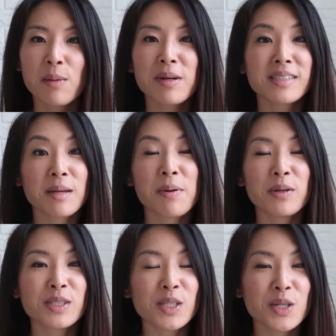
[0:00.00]
because I
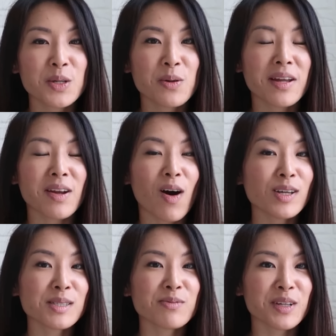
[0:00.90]
post new and
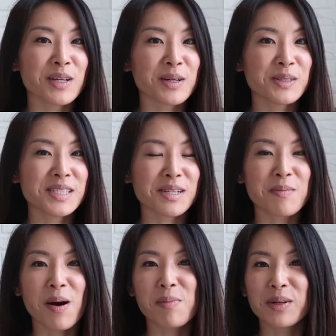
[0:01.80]
awesome videos
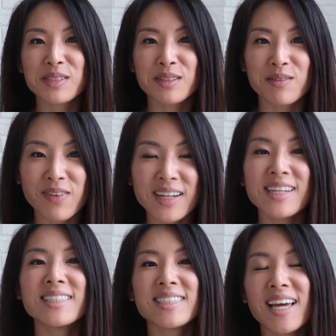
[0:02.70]
about personal
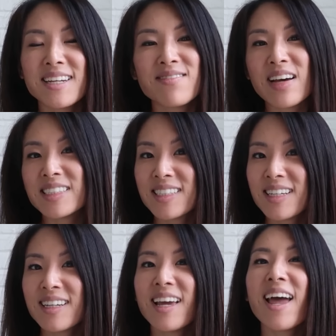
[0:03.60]
finance and
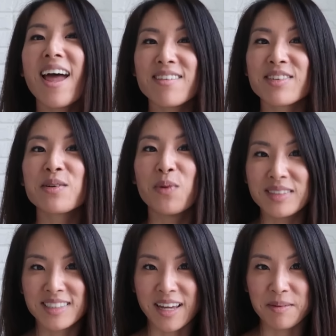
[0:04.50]
investing every
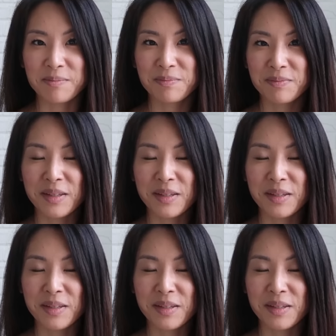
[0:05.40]
Wednesday.